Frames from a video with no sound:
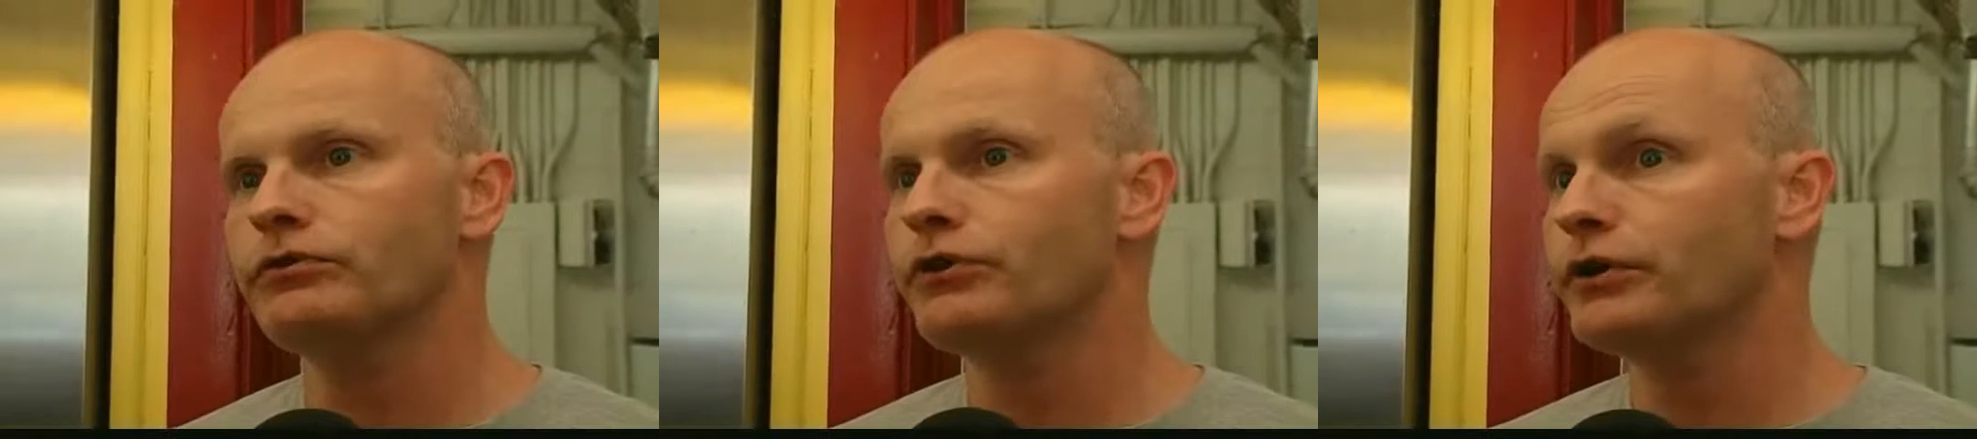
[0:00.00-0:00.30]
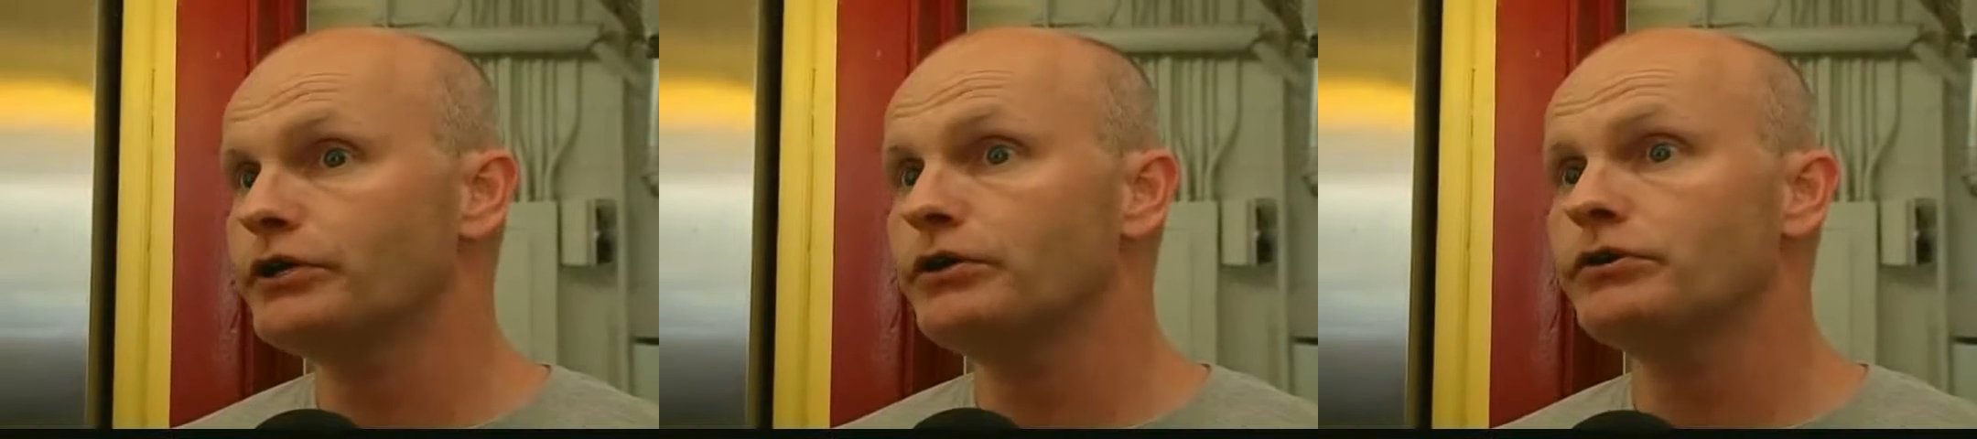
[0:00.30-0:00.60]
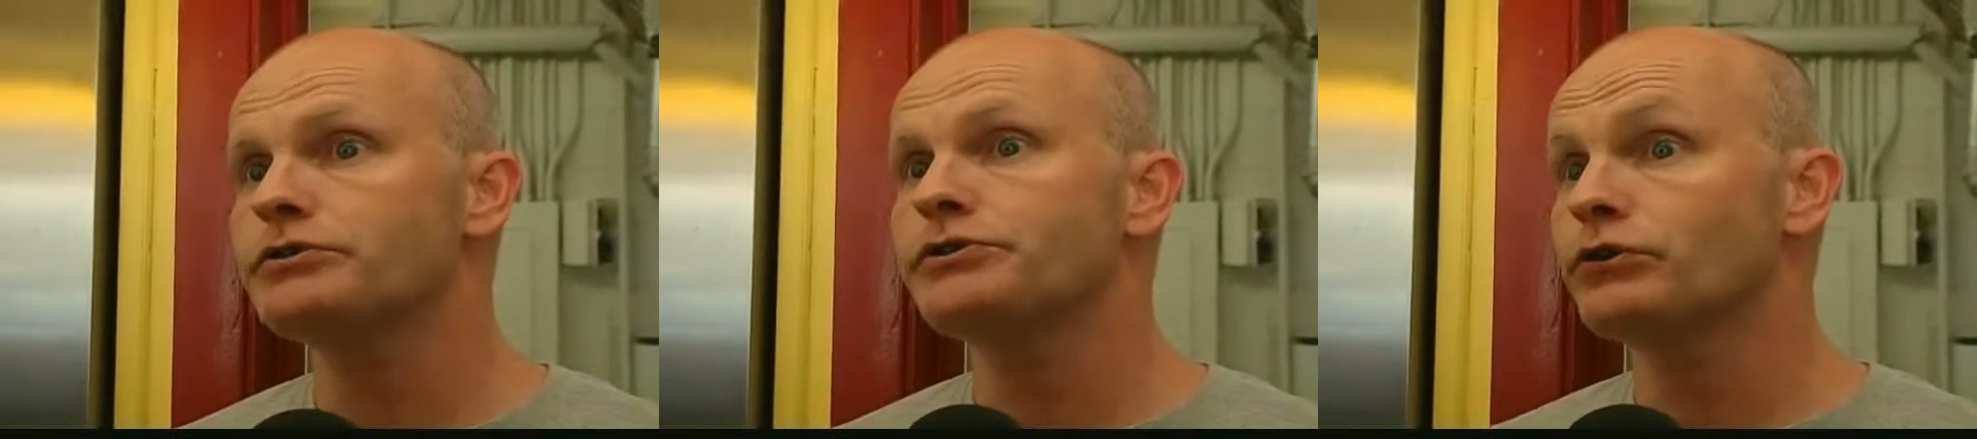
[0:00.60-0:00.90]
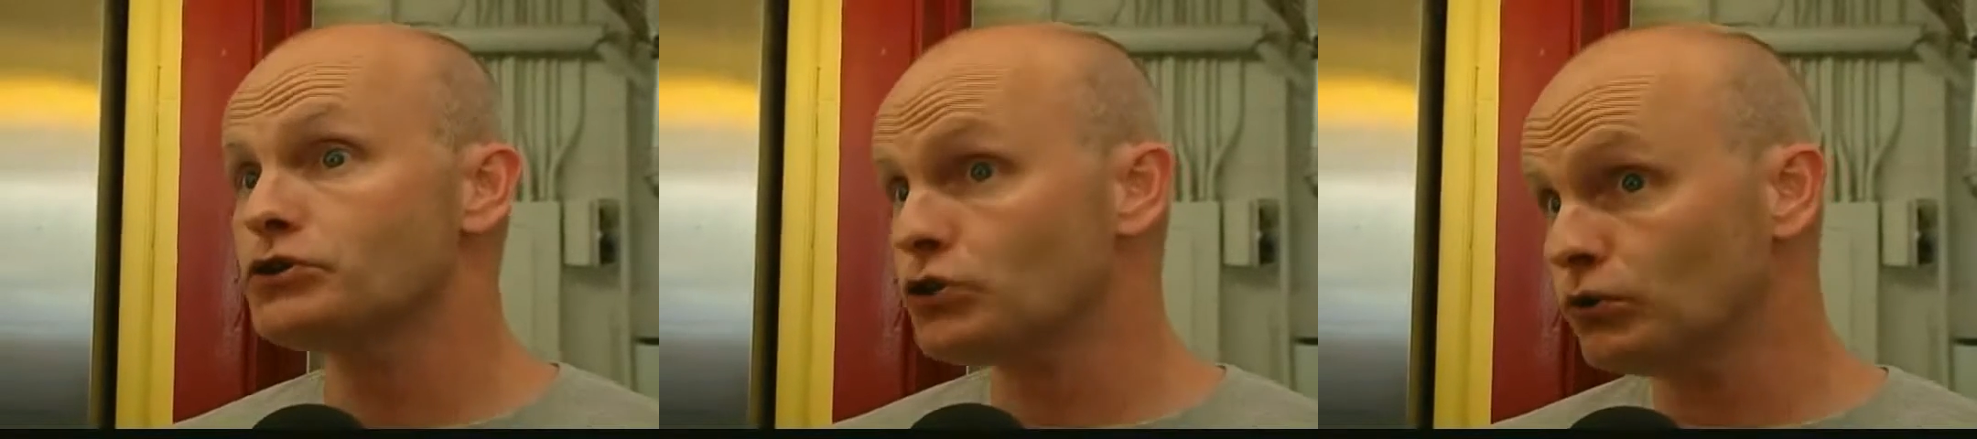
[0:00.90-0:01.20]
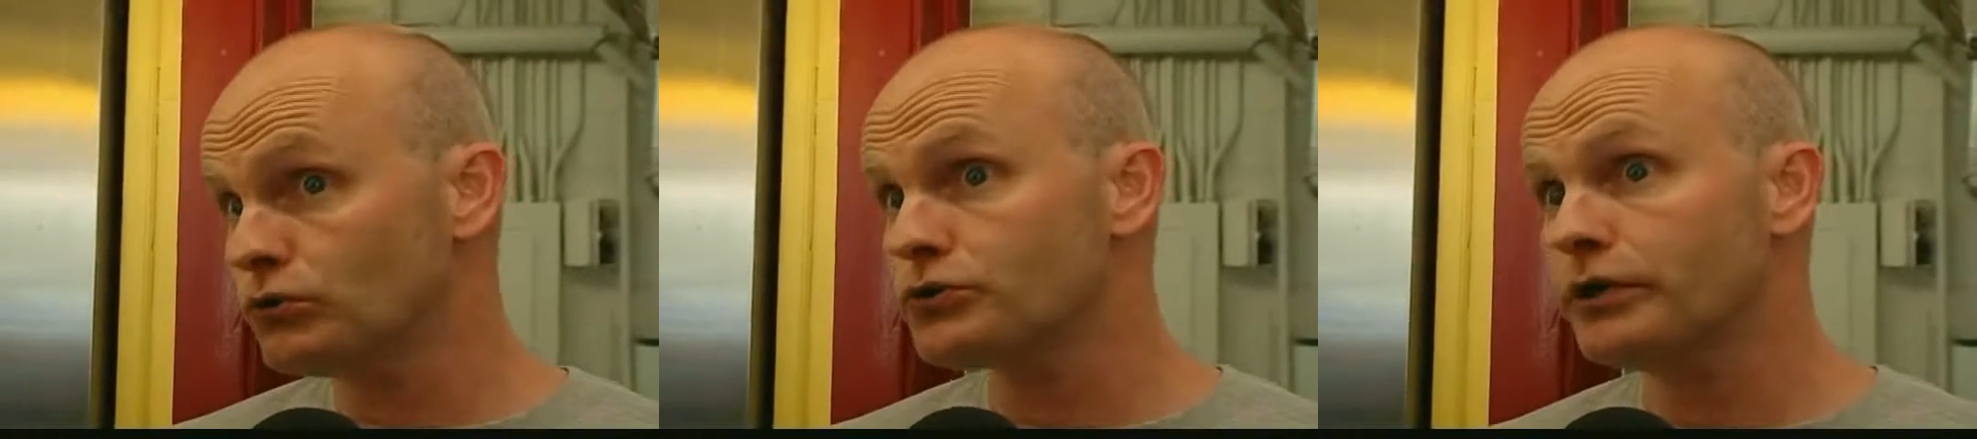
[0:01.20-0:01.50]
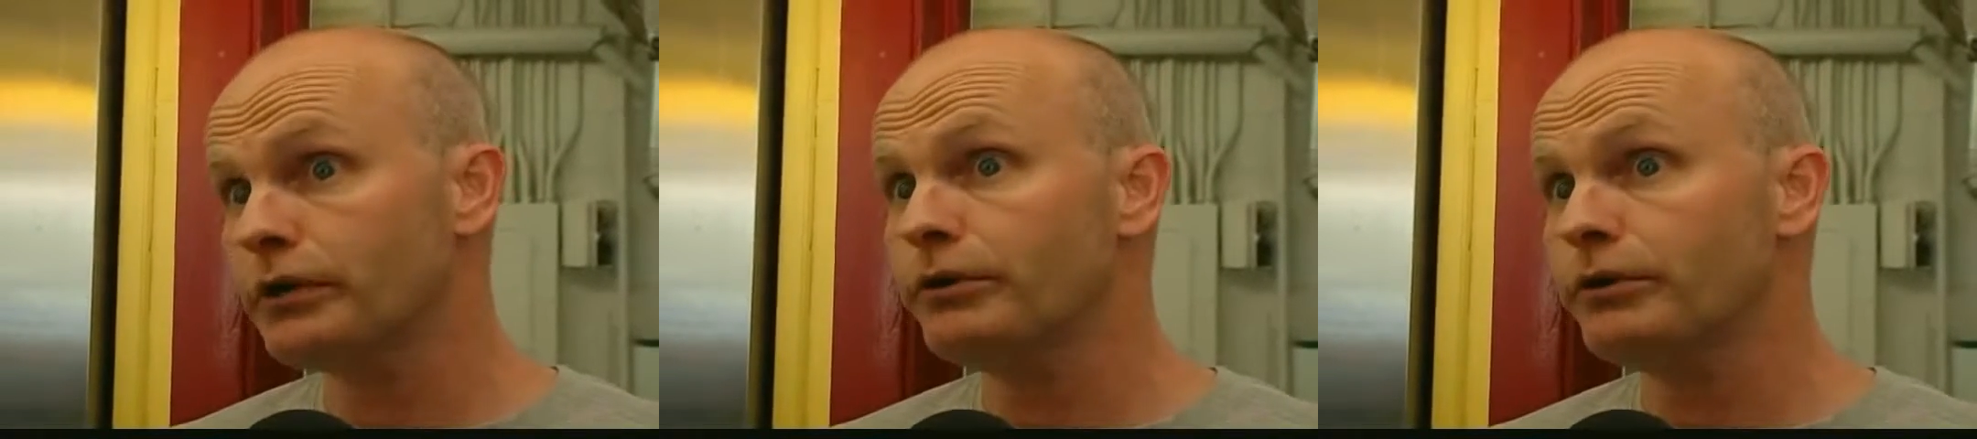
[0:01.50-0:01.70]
30 years. Their children,